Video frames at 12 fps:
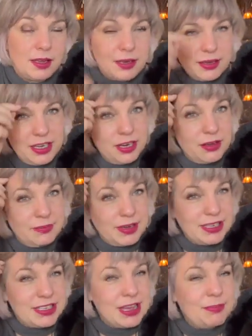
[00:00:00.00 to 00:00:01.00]
in my
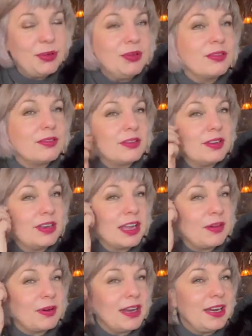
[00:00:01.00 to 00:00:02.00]
temples, and
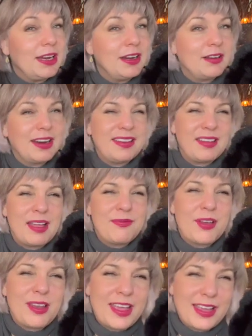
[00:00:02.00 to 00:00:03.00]
like right here. I
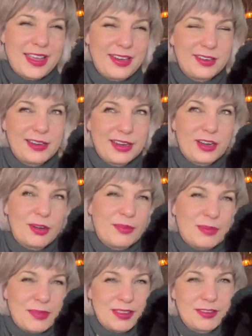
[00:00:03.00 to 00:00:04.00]
felt like I looked like
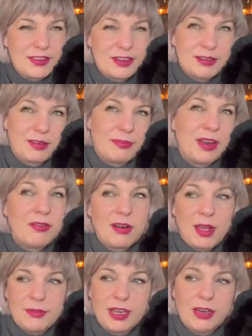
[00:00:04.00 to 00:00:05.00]
Herman Munster or Mitt
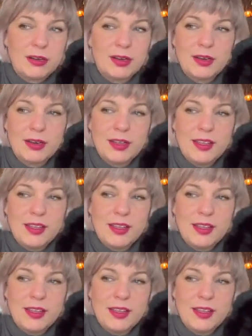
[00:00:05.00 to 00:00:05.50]
Romney, or